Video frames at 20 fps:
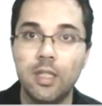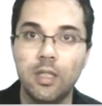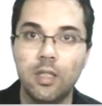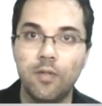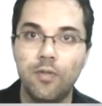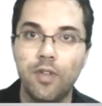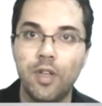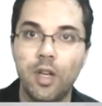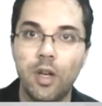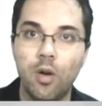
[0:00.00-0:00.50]
in the
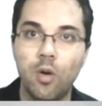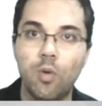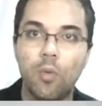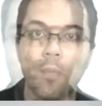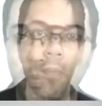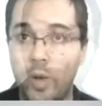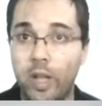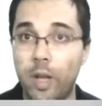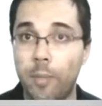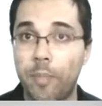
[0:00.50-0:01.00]
video,
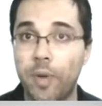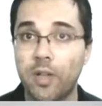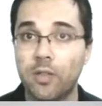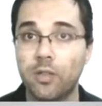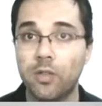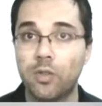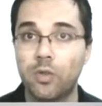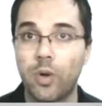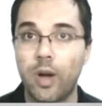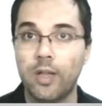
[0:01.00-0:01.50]
when a
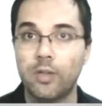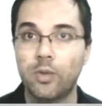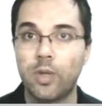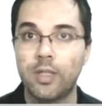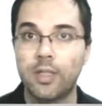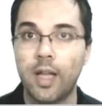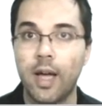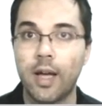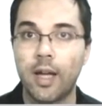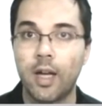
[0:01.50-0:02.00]
person tries
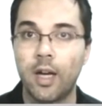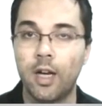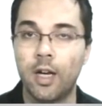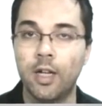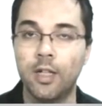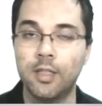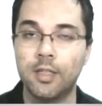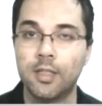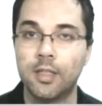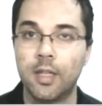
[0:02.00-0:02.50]
to attack
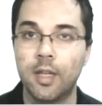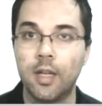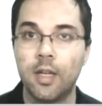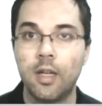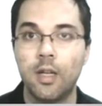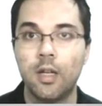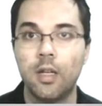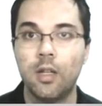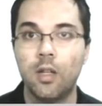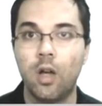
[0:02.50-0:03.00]
us,
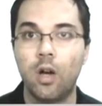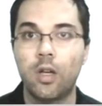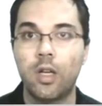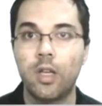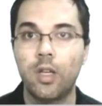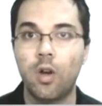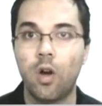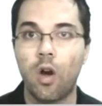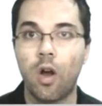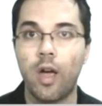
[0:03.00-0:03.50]

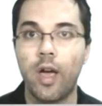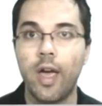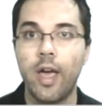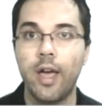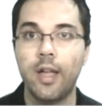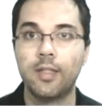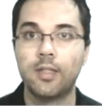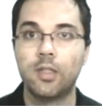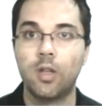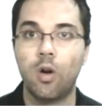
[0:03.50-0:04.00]
locking our
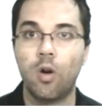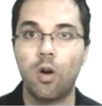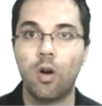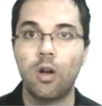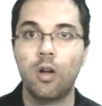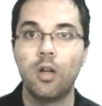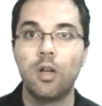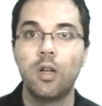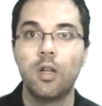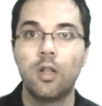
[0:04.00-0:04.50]
hands or
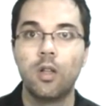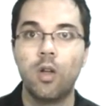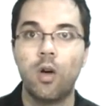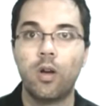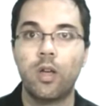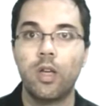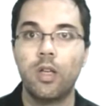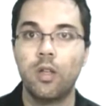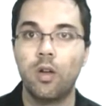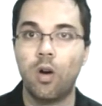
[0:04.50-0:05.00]

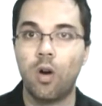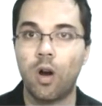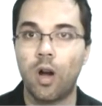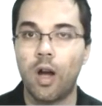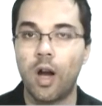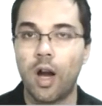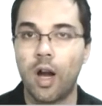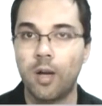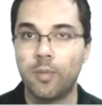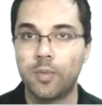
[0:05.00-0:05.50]
locking our
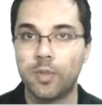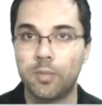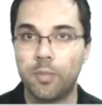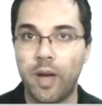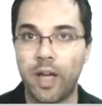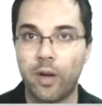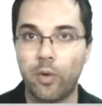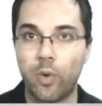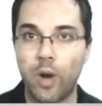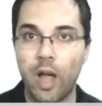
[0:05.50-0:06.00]
arms
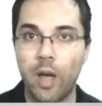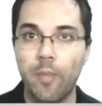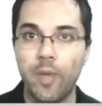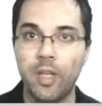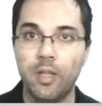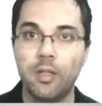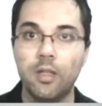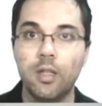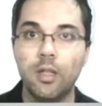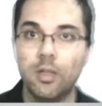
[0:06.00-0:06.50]
by
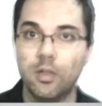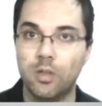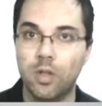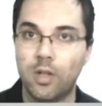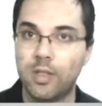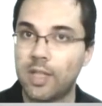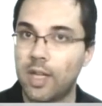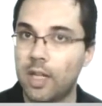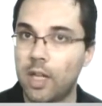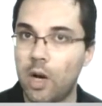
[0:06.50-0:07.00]
grabbing,
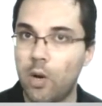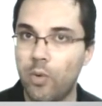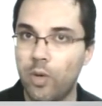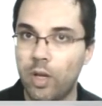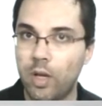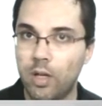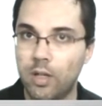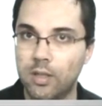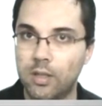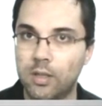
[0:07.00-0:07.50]
not allowing
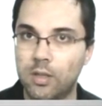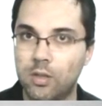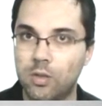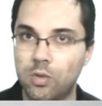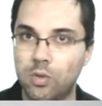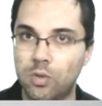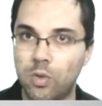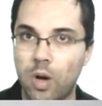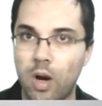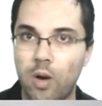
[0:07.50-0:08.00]
us
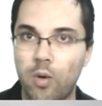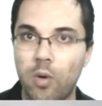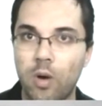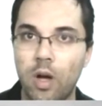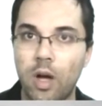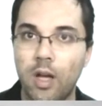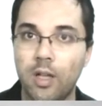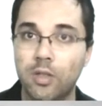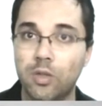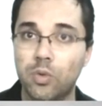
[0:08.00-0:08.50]
to draw
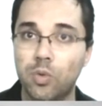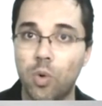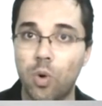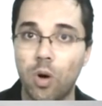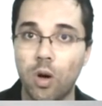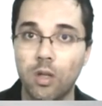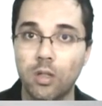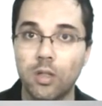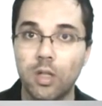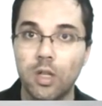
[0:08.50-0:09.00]
a
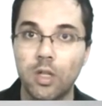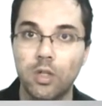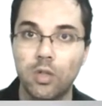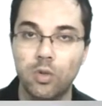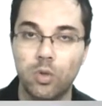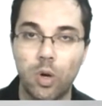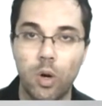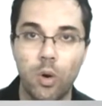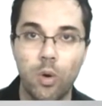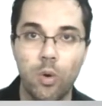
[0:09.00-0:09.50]
sword,
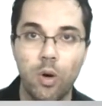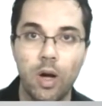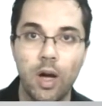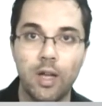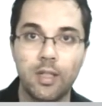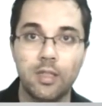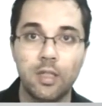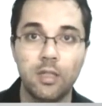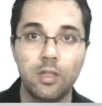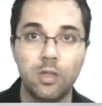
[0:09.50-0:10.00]
draw
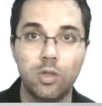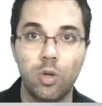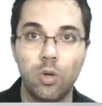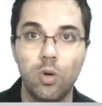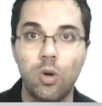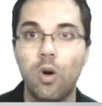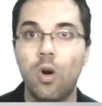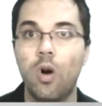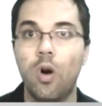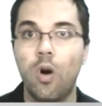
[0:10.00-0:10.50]
a tanto,
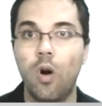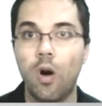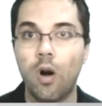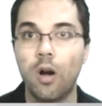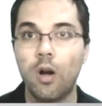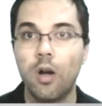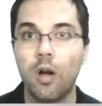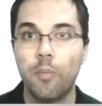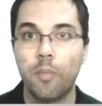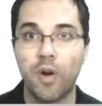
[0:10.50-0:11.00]

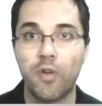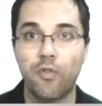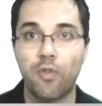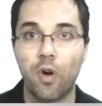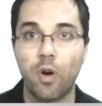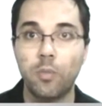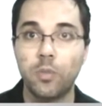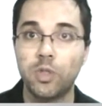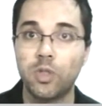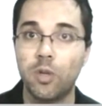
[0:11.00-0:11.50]
or
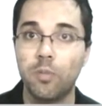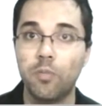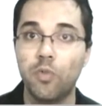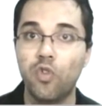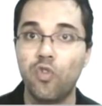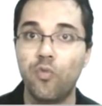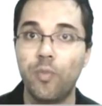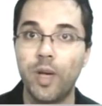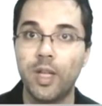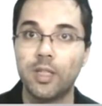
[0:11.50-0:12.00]
perform some
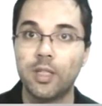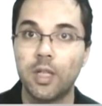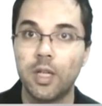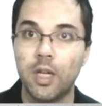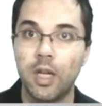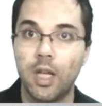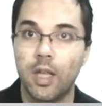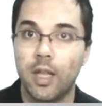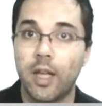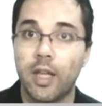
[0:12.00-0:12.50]
movement
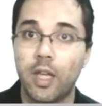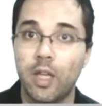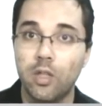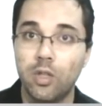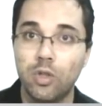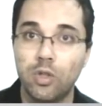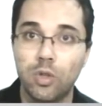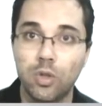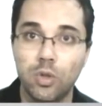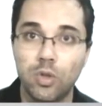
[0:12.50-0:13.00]
in
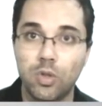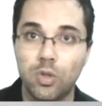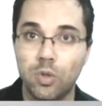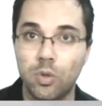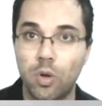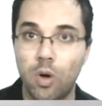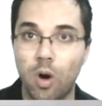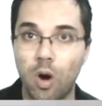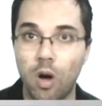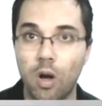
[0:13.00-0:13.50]

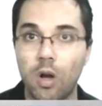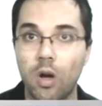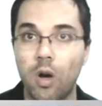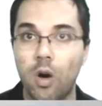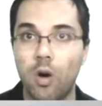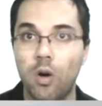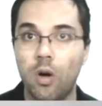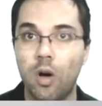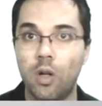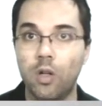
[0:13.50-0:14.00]
Aikijutsu or
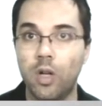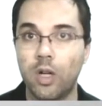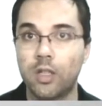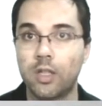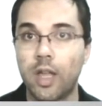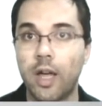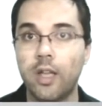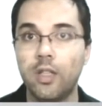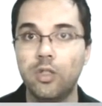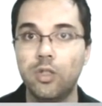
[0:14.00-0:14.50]
other
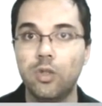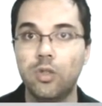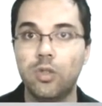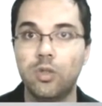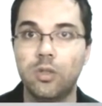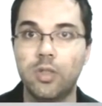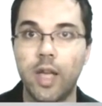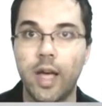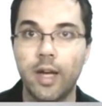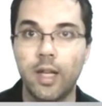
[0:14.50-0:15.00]

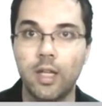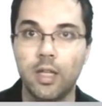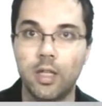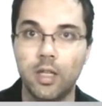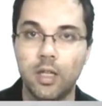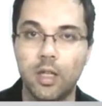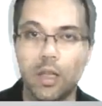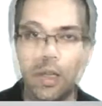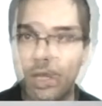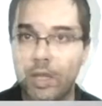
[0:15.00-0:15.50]
taijutsu
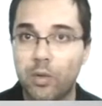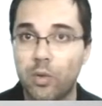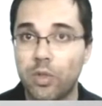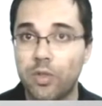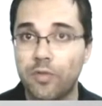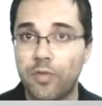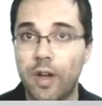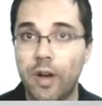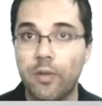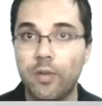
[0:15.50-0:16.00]
technique. It
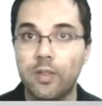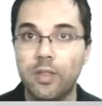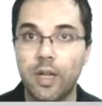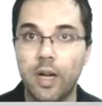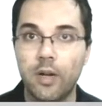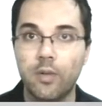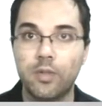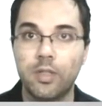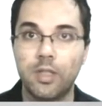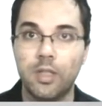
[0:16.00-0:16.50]
was very
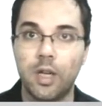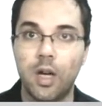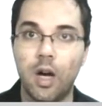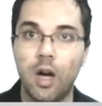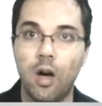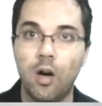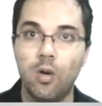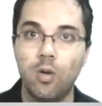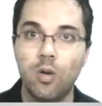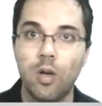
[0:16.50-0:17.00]
interesting
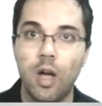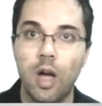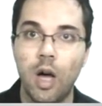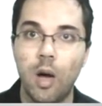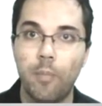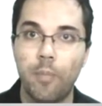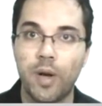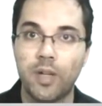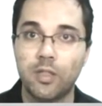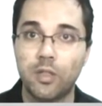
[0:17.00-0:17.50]
how
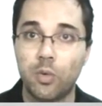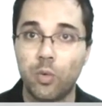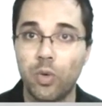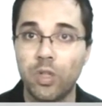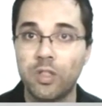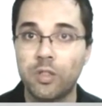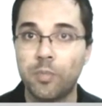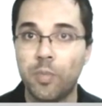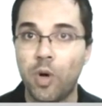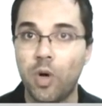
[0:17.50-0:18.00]
a person
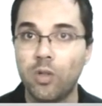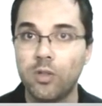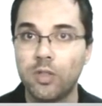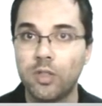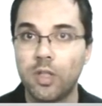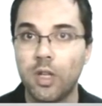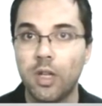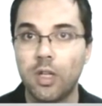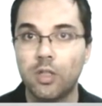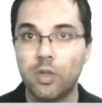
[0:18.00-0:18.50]

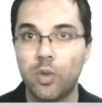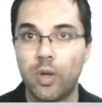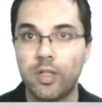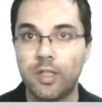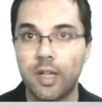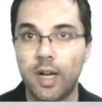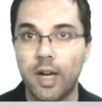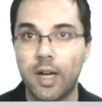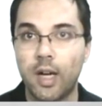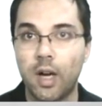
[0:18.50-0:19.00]
responds to
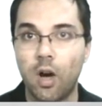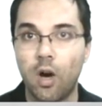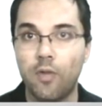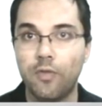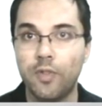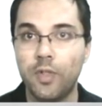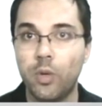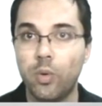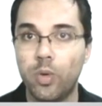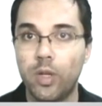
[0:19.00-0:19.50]
attack
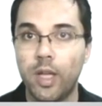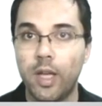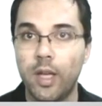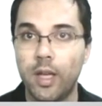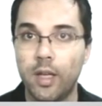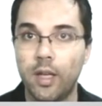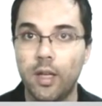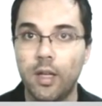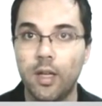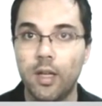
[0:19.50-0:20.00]
of the uke,